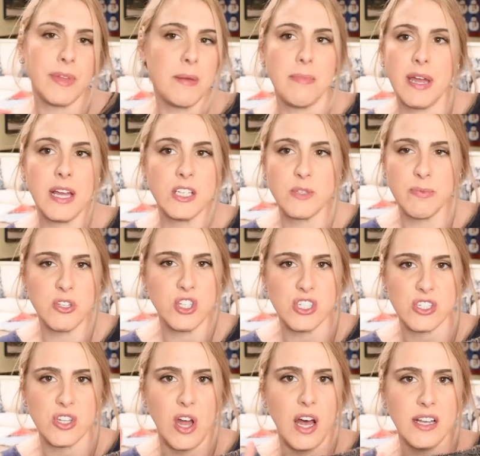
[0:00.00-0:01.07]
and my husband
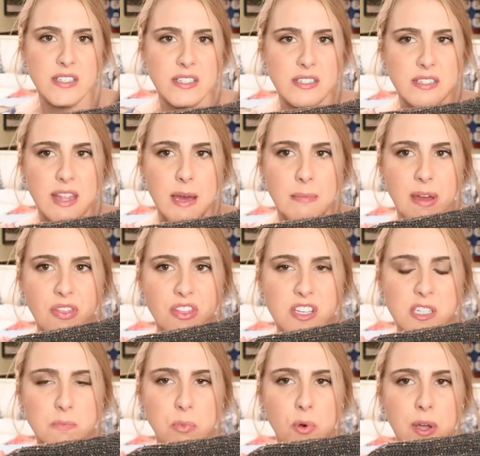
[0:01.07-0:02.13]
just tosses them at
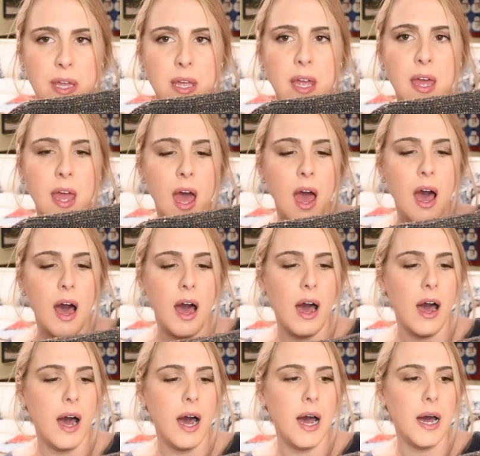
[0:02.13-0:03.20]
this point.
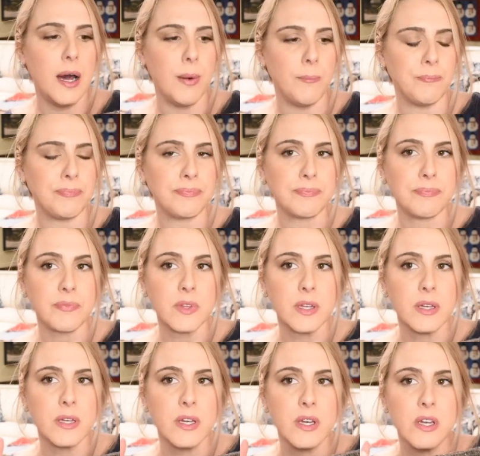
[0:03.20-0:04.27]

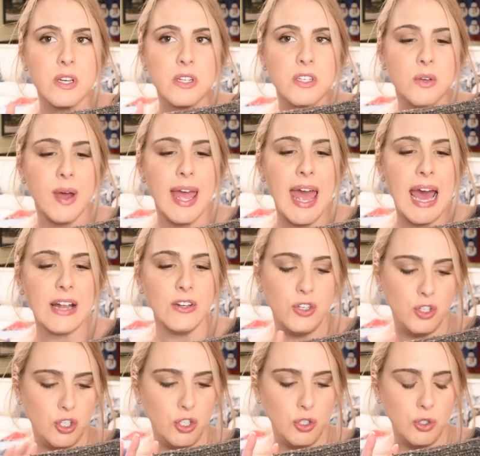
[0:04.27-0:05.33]
So I had
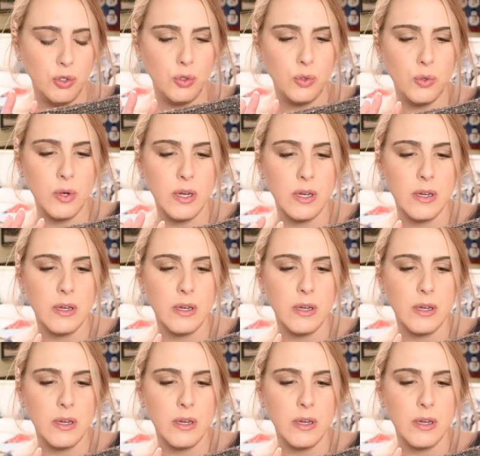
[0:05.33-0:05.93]
two